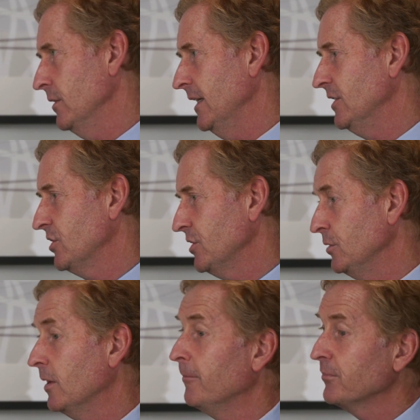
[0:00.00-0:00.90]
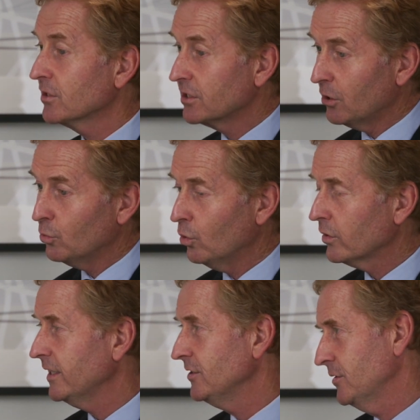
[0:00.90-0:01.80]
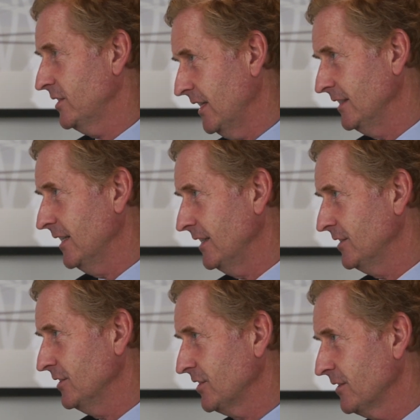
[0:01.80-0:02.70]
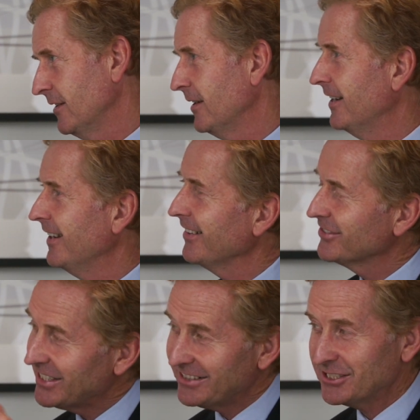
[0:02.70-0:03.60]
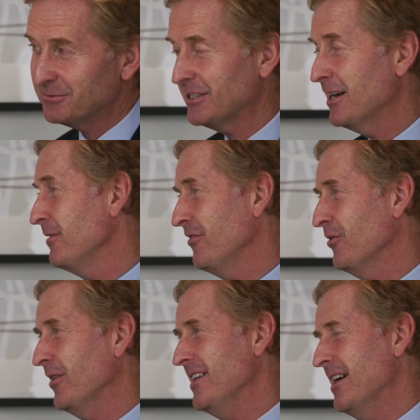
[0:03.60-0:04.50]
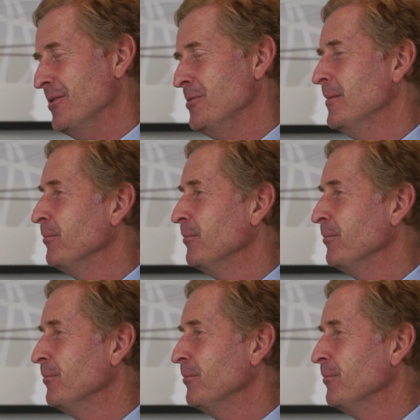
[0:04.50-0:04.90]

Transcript: is to go walk into estate agents. I've said this time before, I know.